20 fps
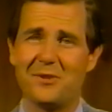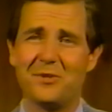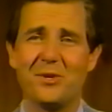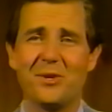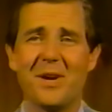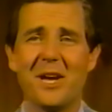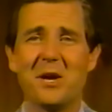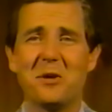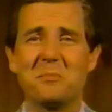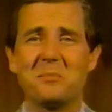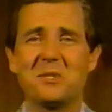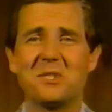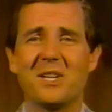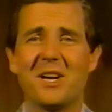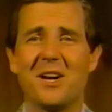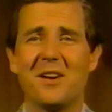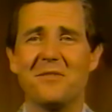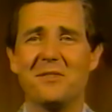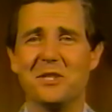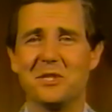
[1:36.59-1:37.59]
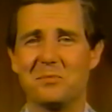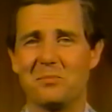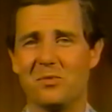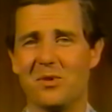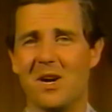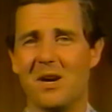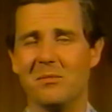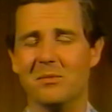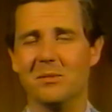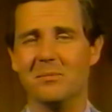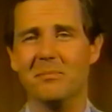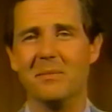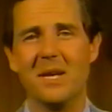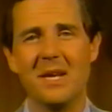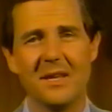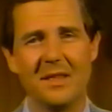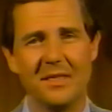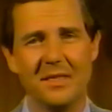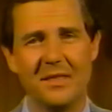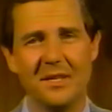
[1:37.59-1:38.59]
To help solve this problem,
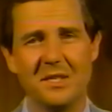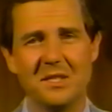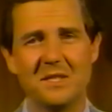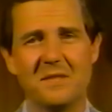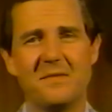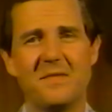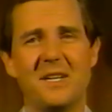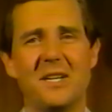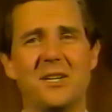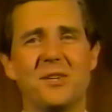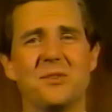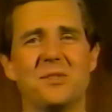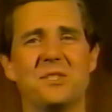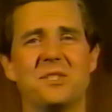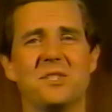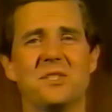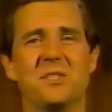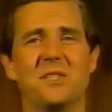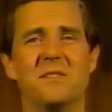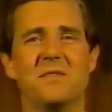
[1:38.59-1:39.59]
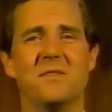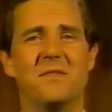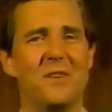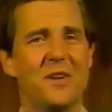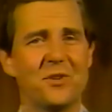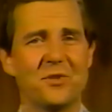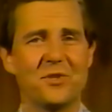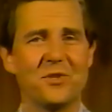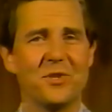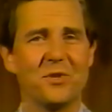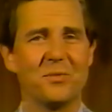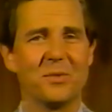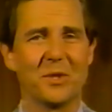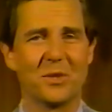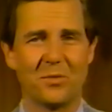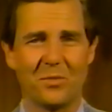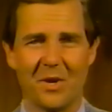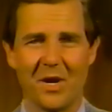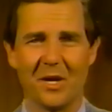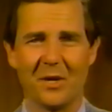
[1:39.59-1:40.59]
this video-assisted functional
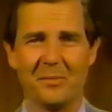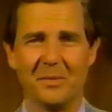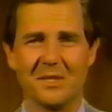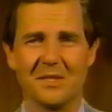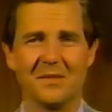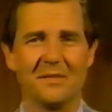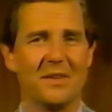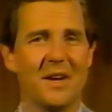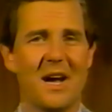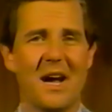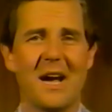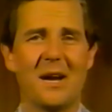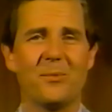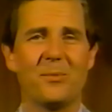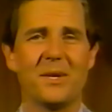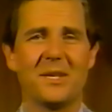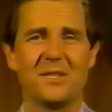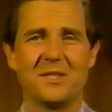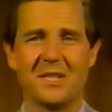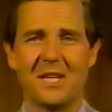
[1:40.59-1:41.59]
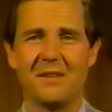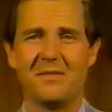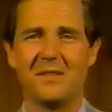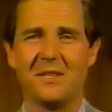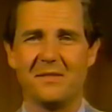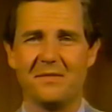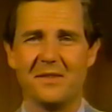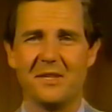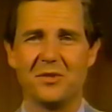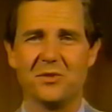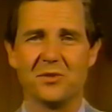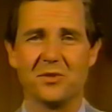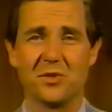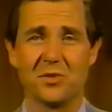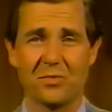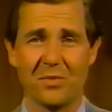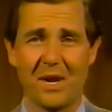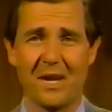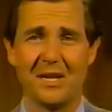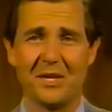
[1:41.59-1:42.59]
requirements of highway safety
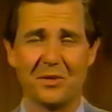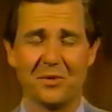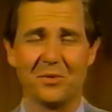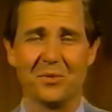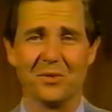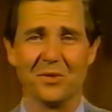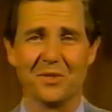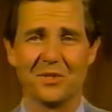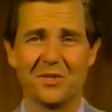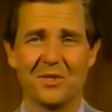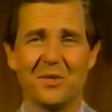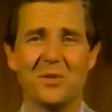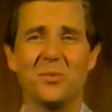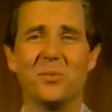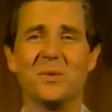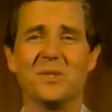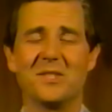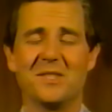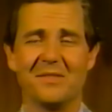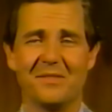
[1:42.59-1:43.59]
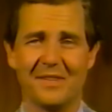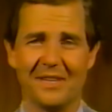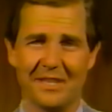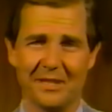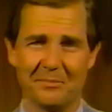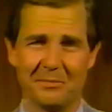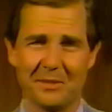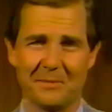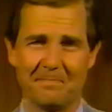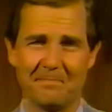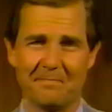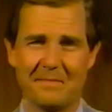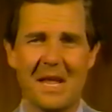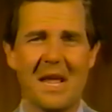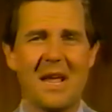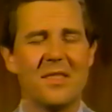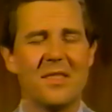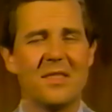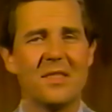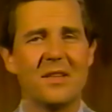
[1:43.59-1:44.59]
features training course was developed.
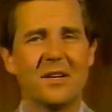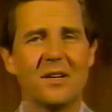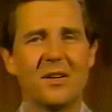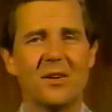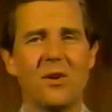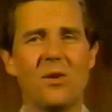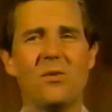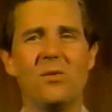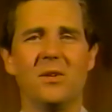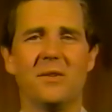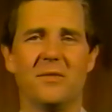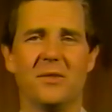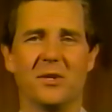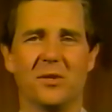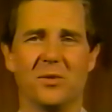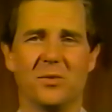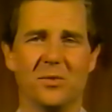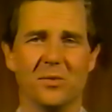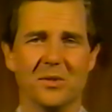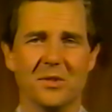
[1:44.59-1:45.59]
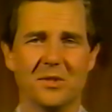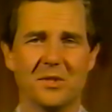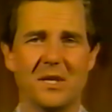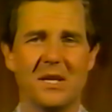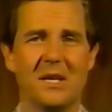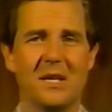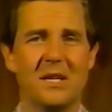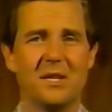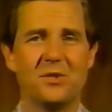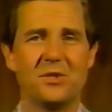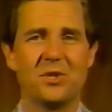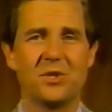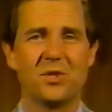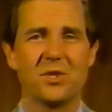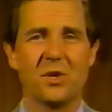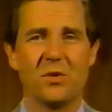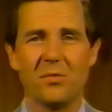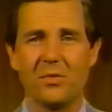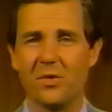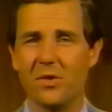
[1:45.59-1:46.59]
The goal of the course is to
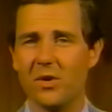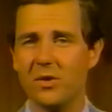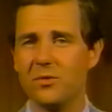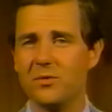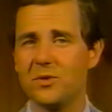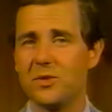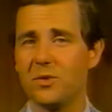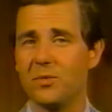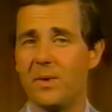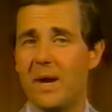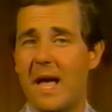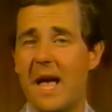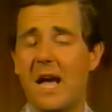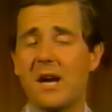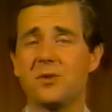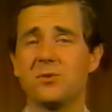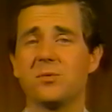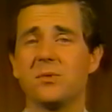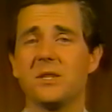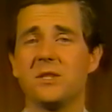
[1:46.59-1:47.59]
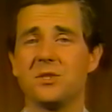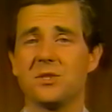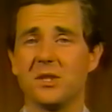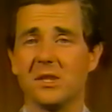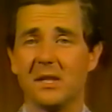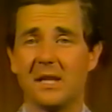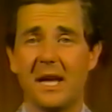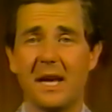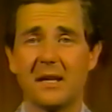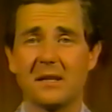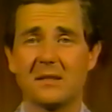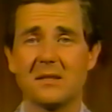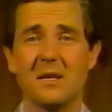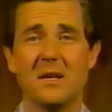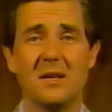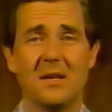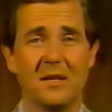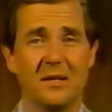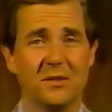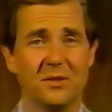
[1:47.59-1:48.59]
show those who actually select,
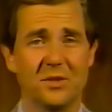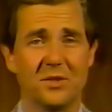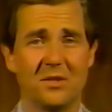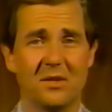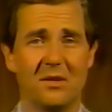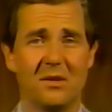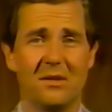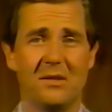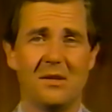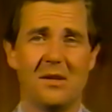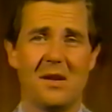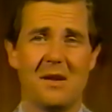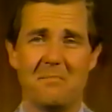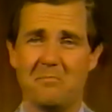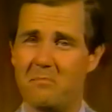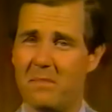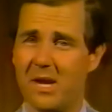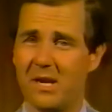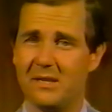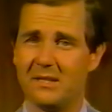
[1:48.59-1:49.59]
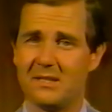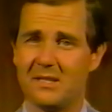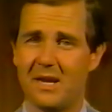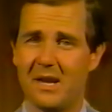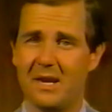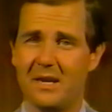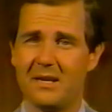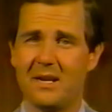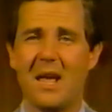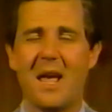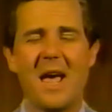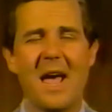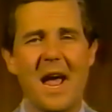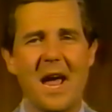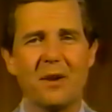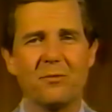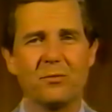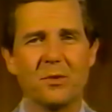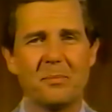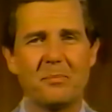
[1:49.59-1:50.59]
install, maintain,
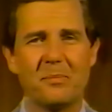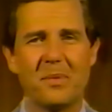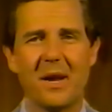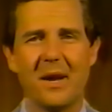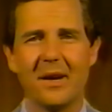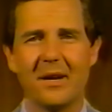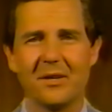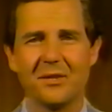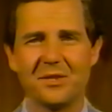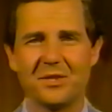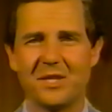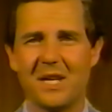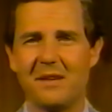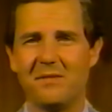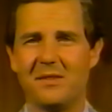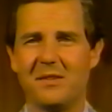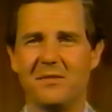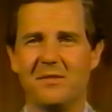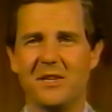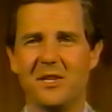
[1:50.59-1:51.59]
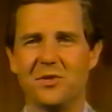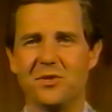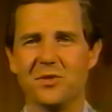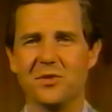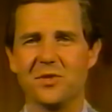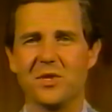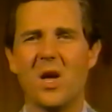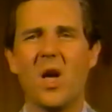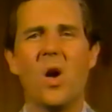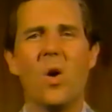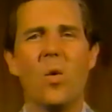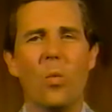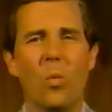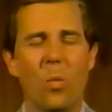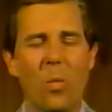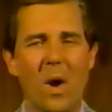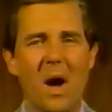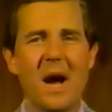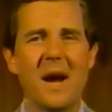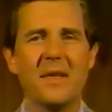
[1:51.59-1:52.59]
and repair safety features
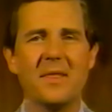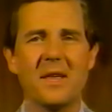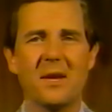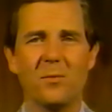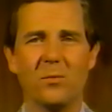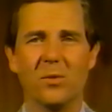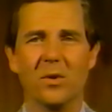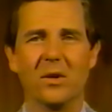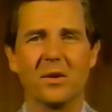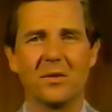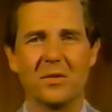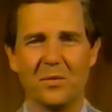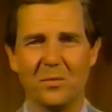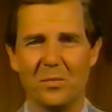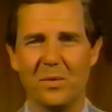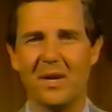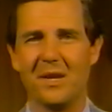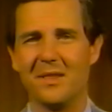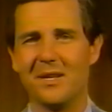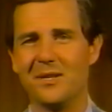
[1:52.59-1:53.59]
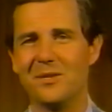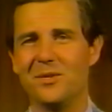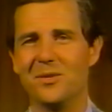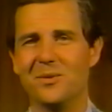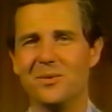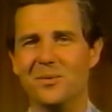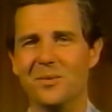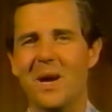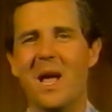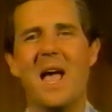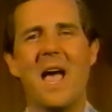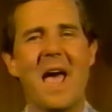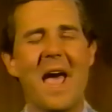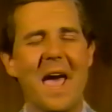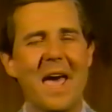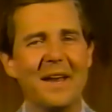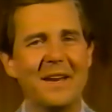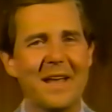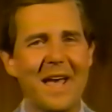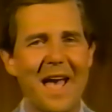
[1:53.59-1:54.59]
why they work the way they do
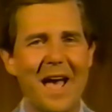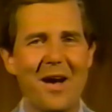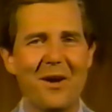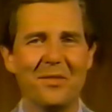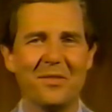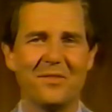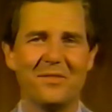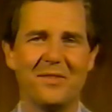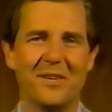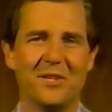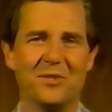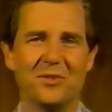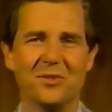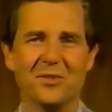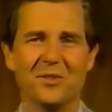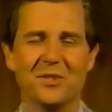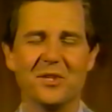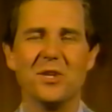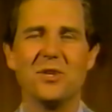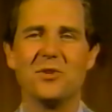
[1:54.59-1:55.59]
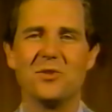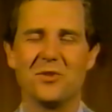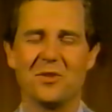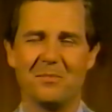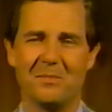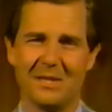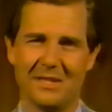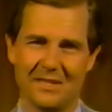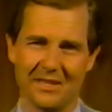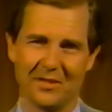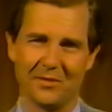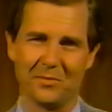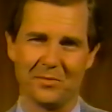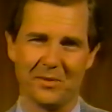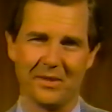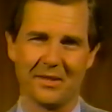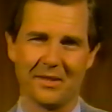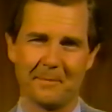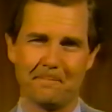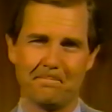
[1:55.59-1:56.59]
and how the features should be dealt
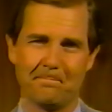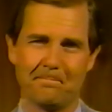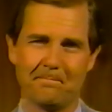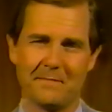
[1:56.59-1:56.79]
with.